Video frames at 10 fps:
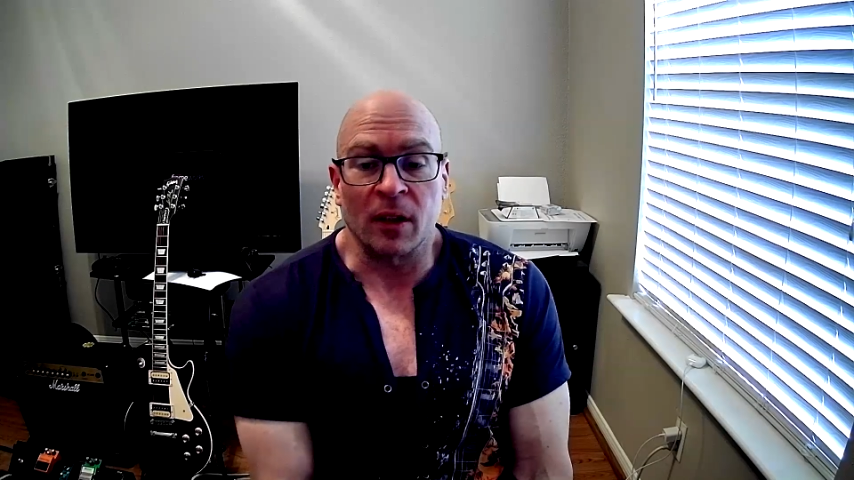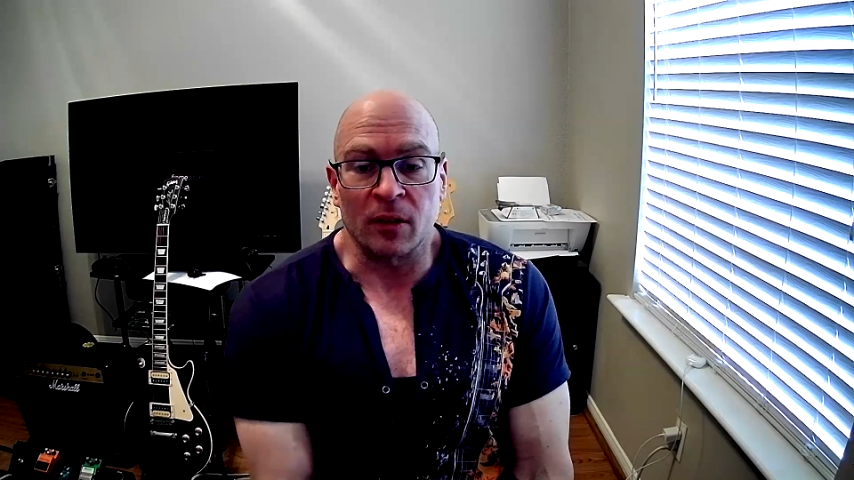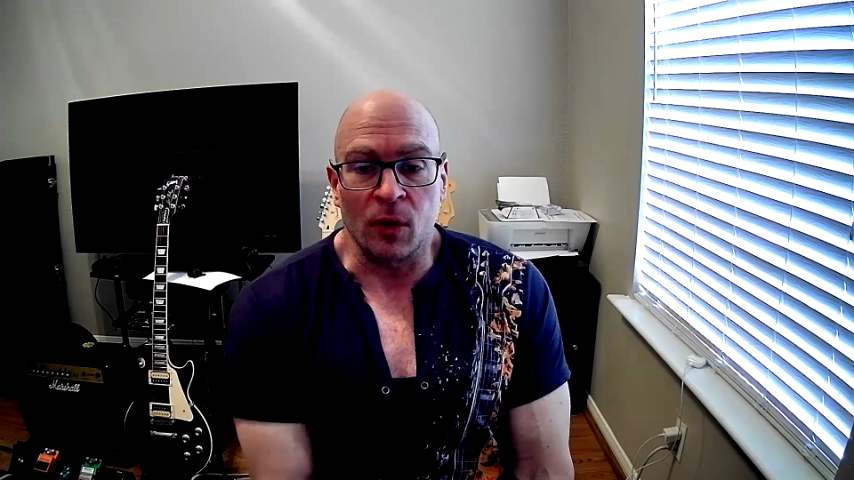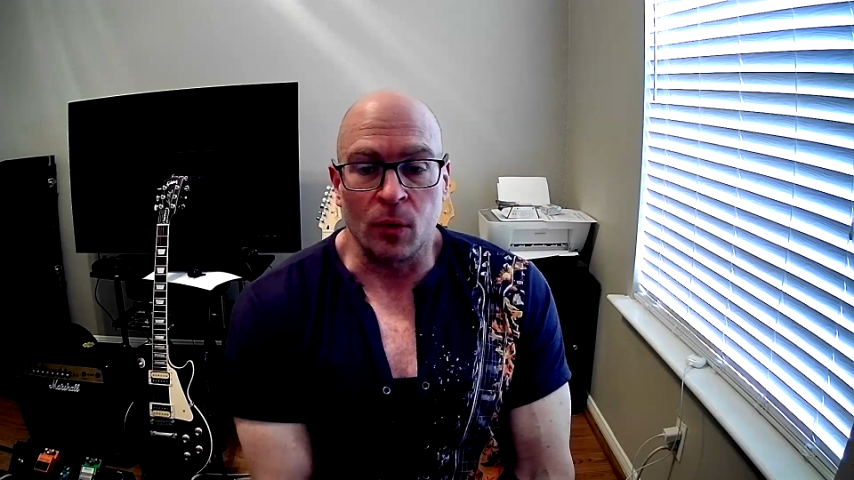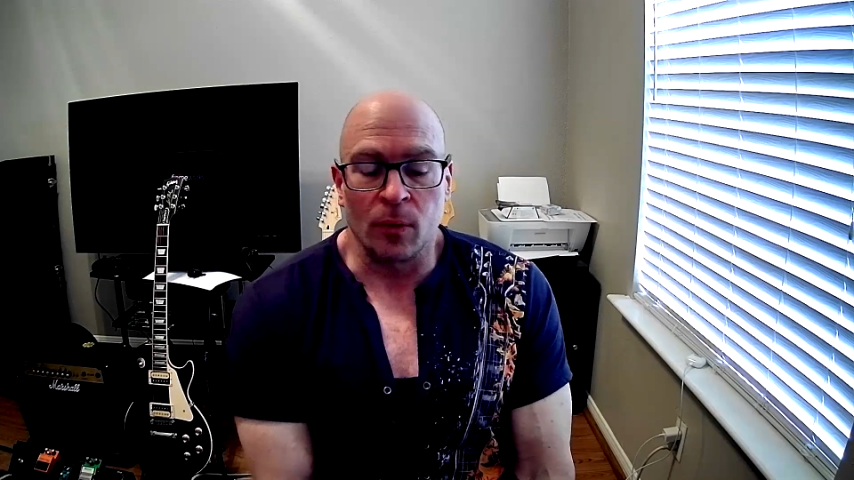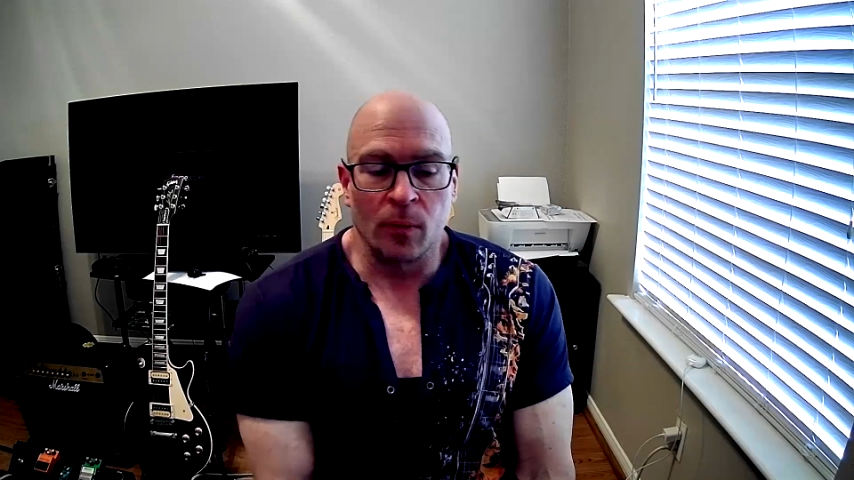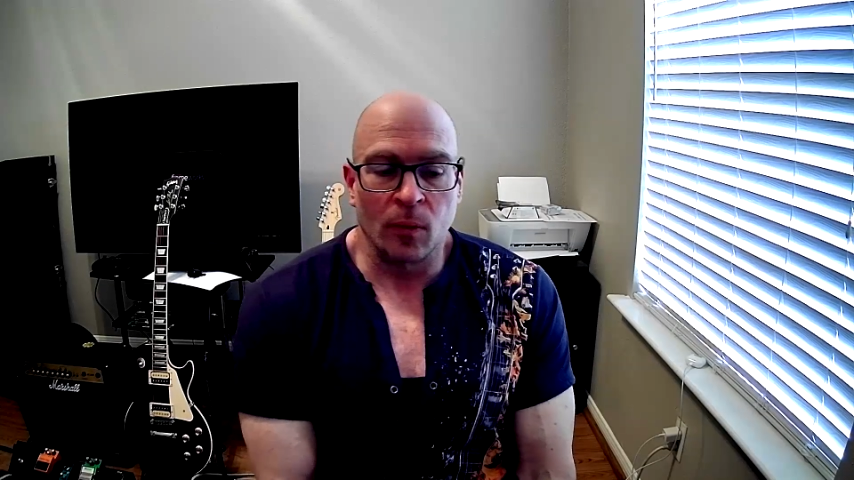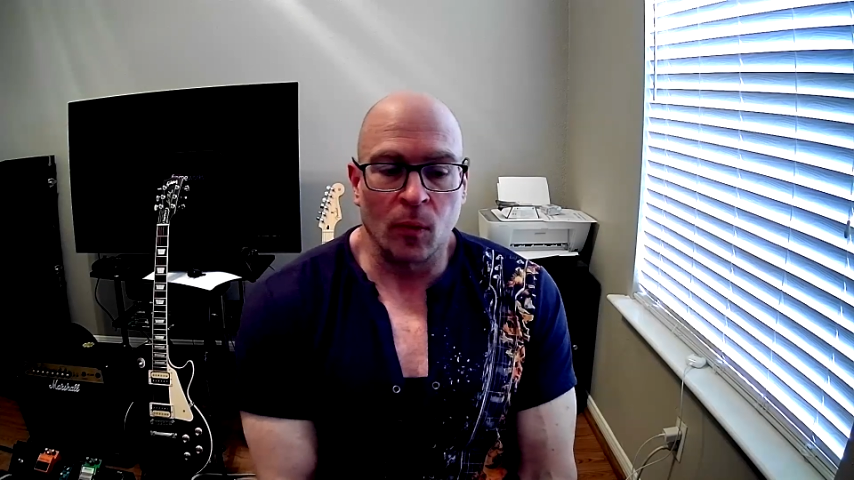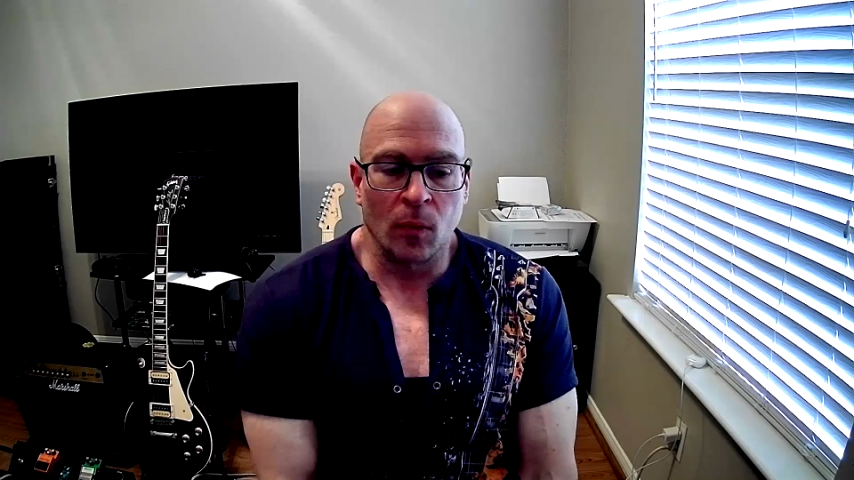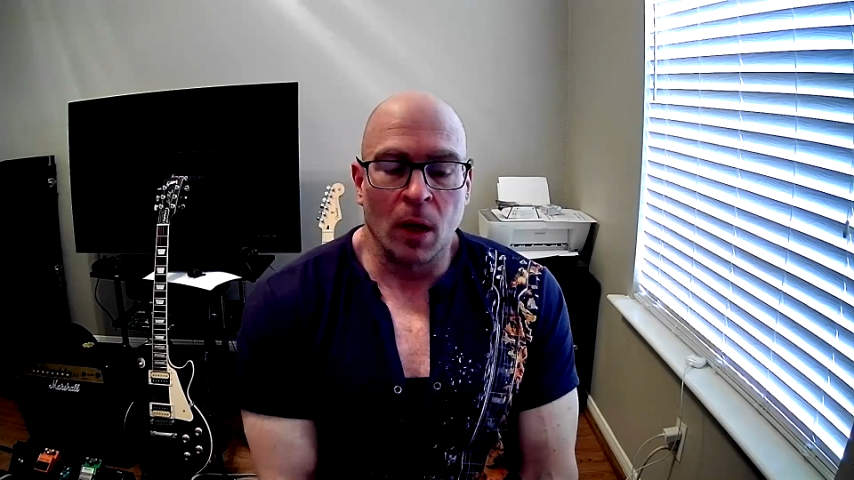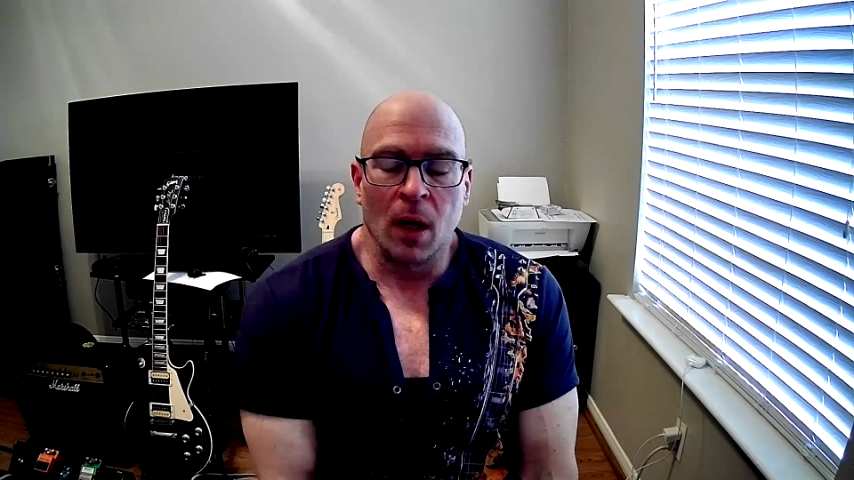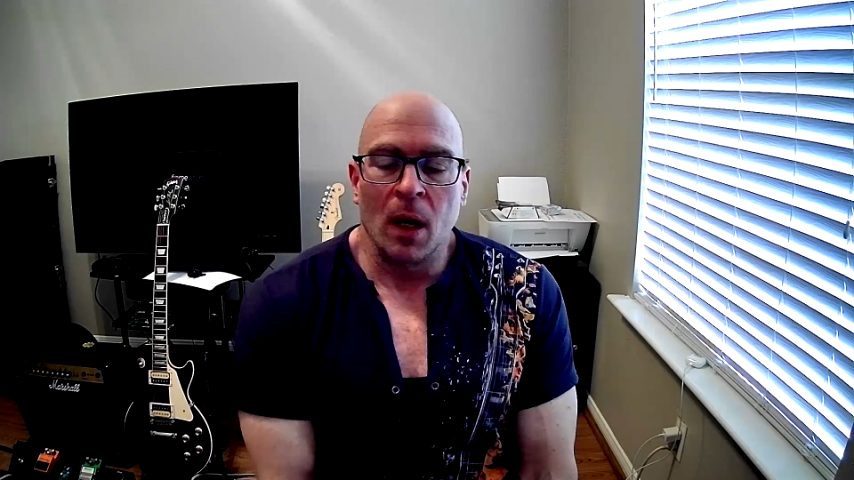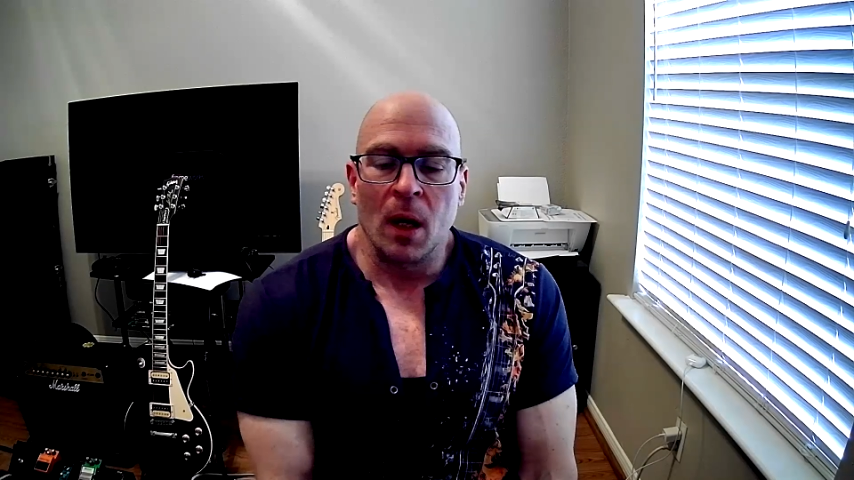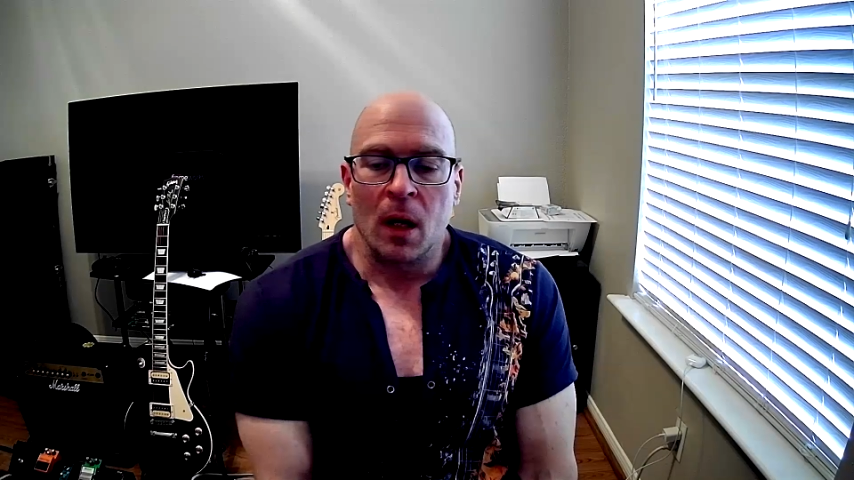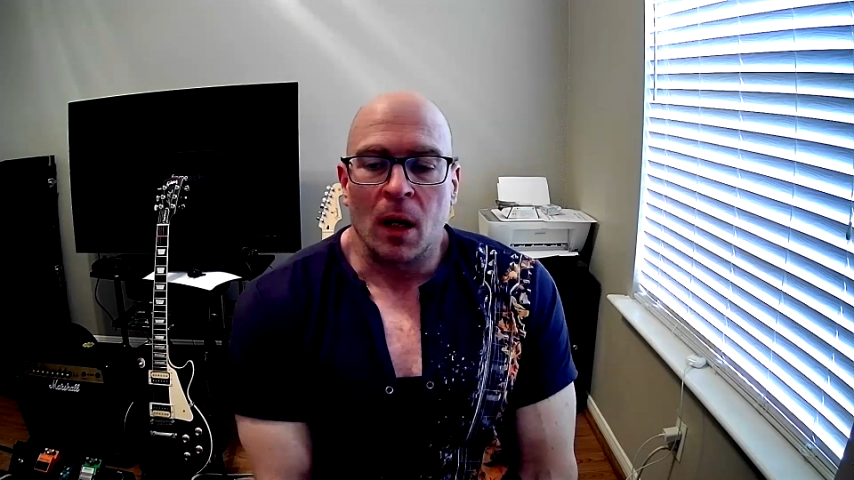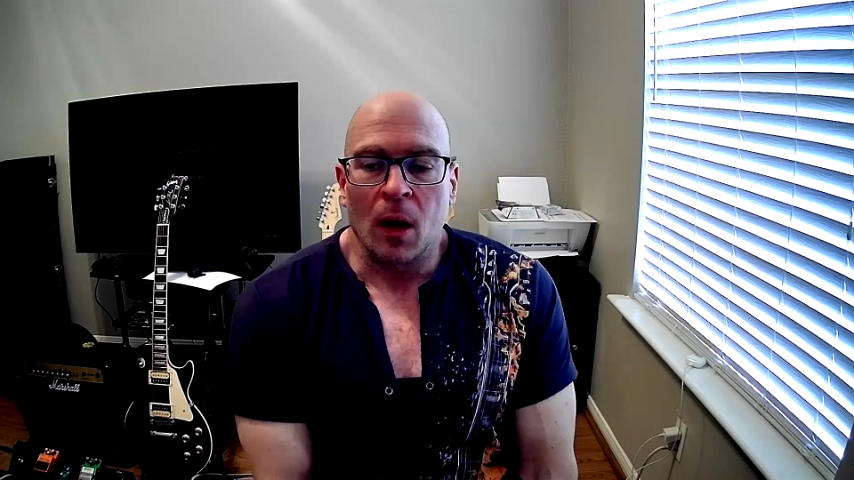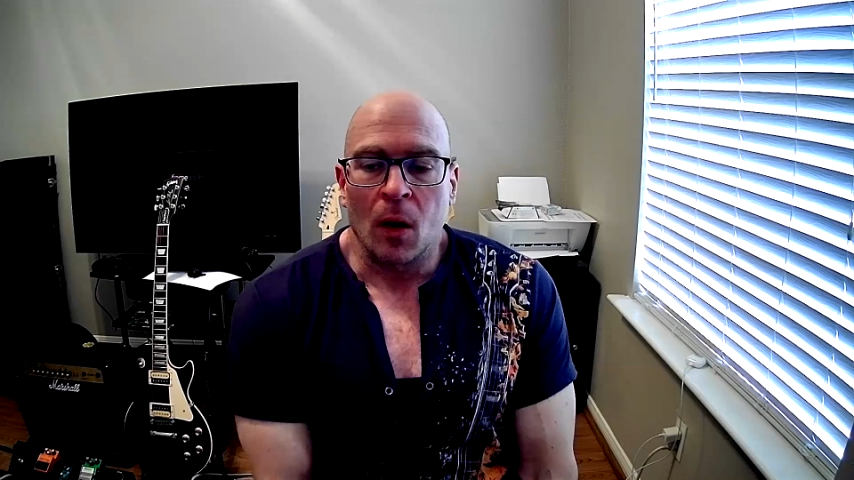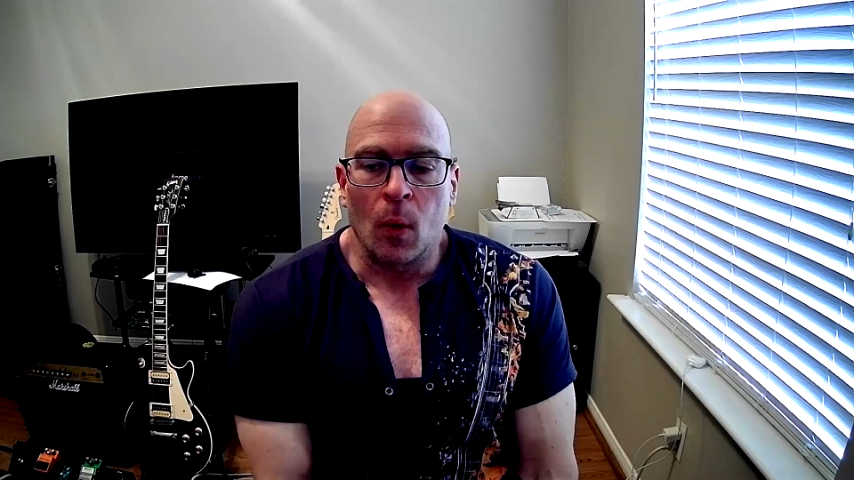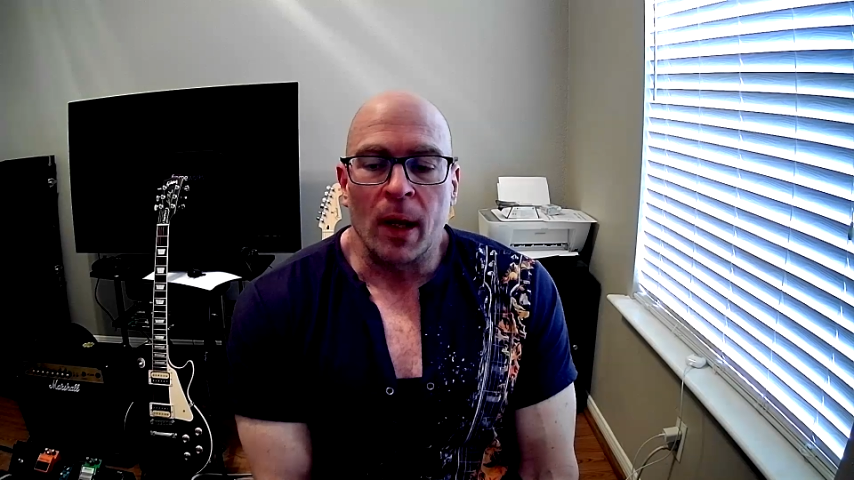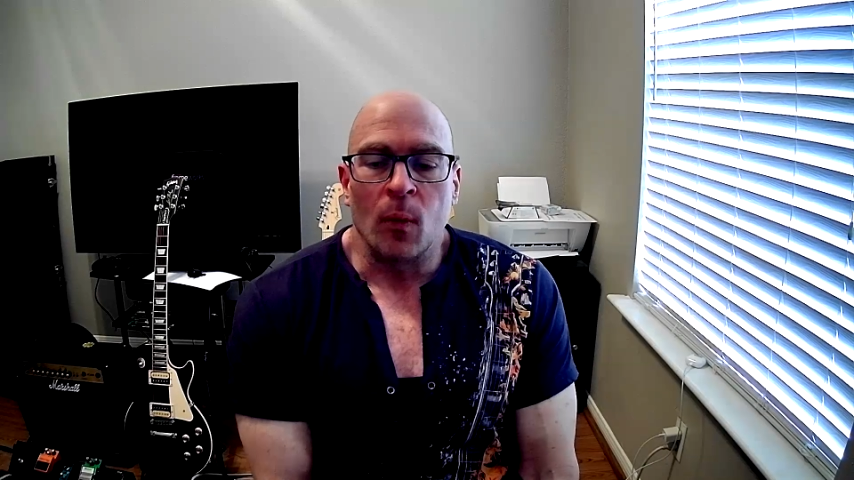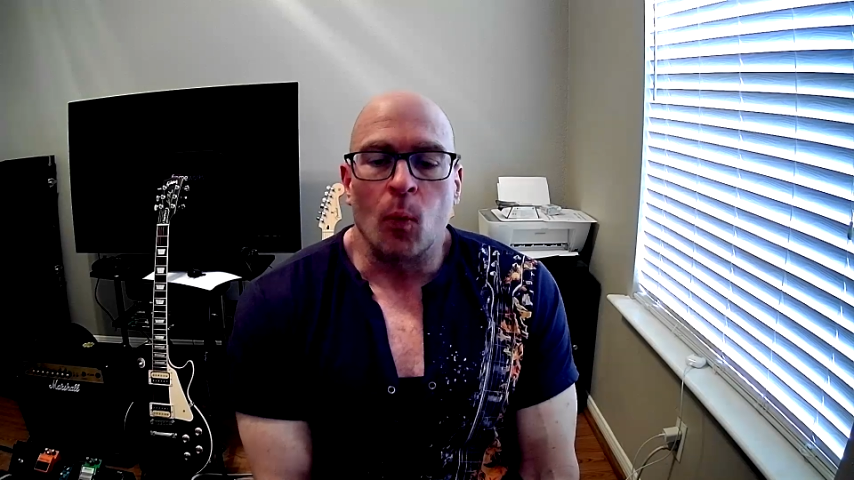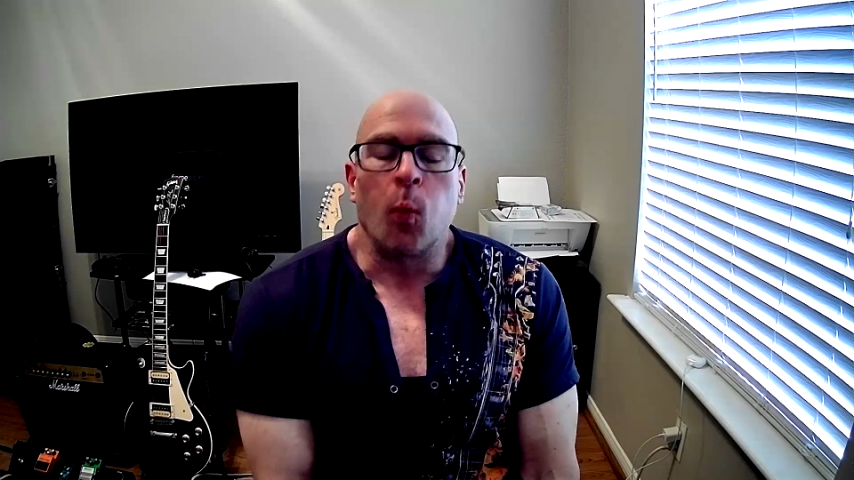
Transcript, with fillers: to. Uh, and